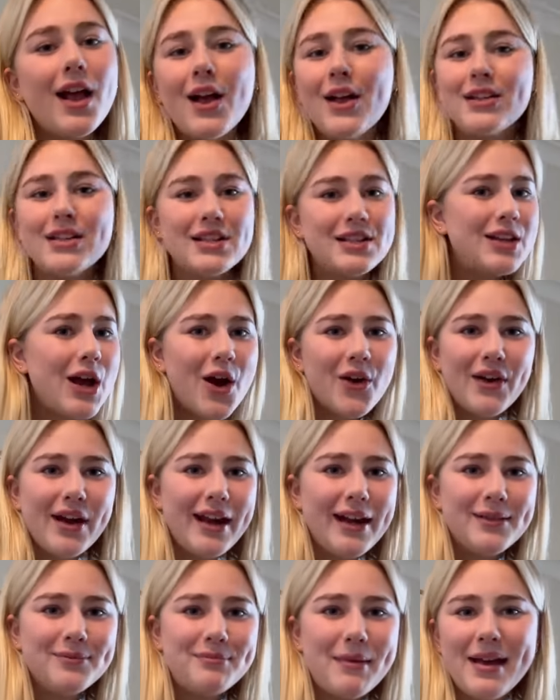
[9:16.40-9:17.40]
Sorry,
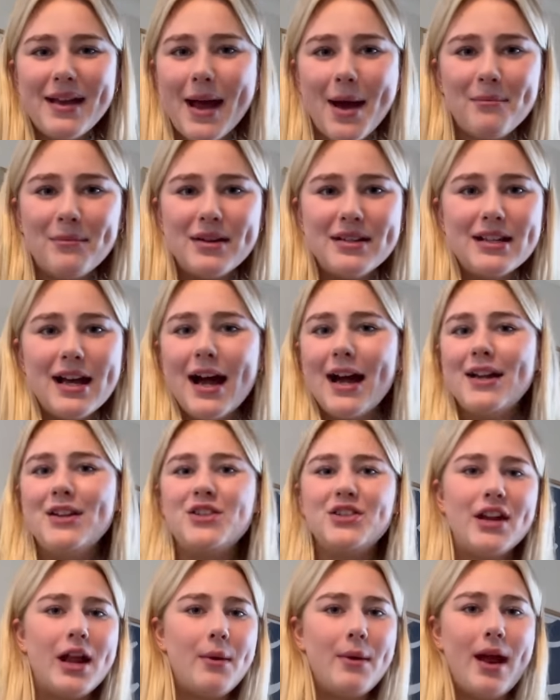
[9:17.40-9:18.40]
my camera died,
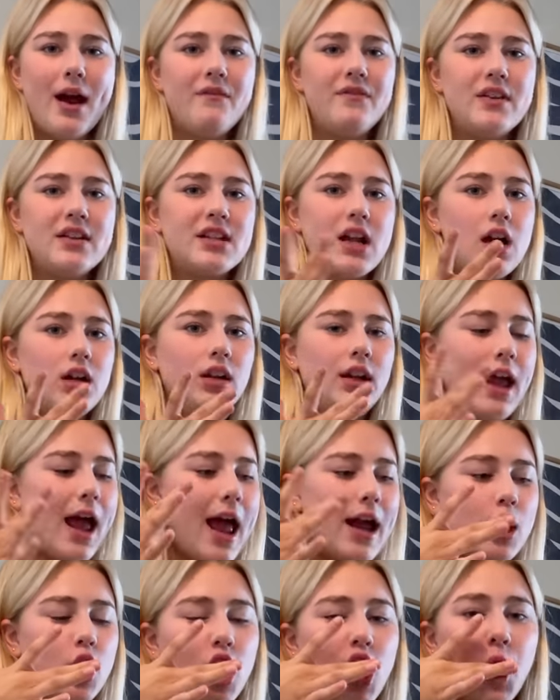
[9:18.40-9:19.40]
so now we have this ugly
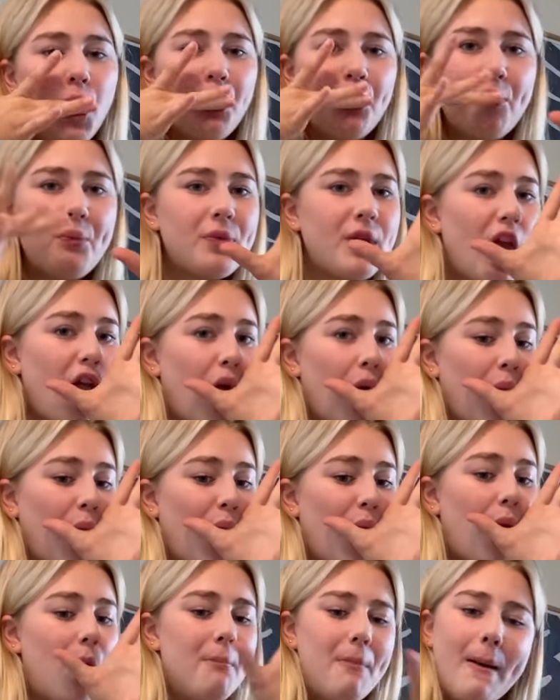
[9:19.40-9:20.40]
angle,
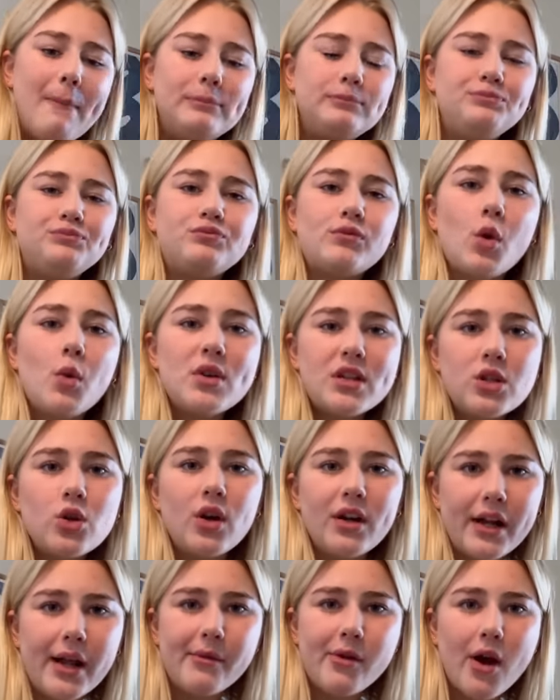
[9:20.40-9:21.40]
but we're still
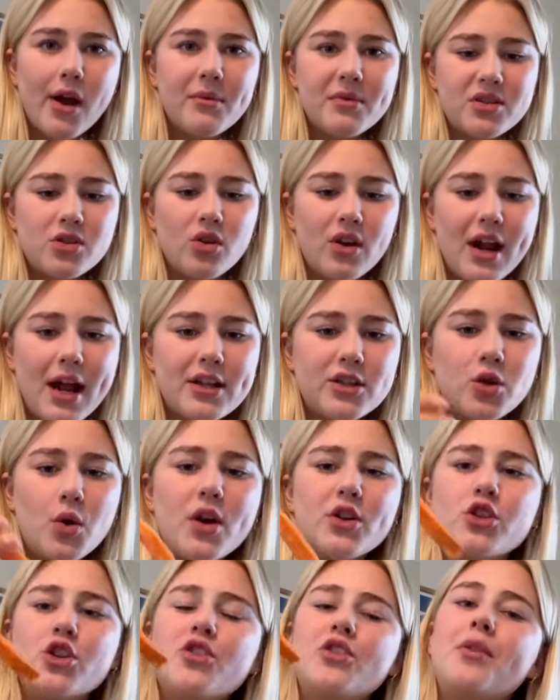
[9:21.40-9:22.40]
gonna keep going. We're still gonna answer
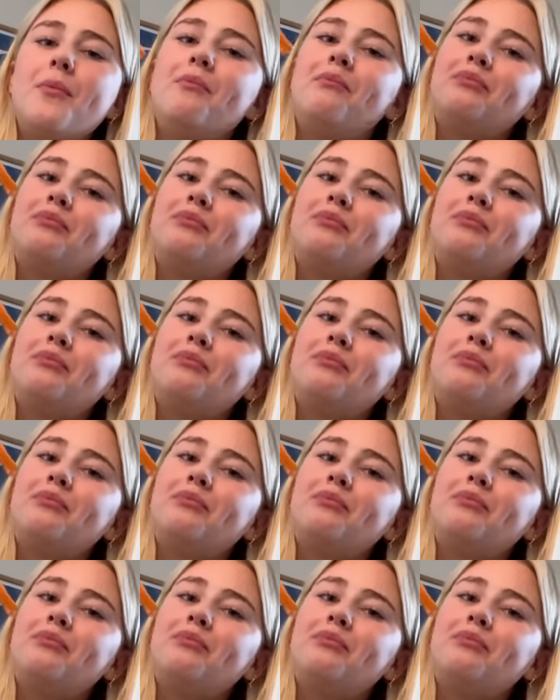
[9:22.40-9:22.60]
questions.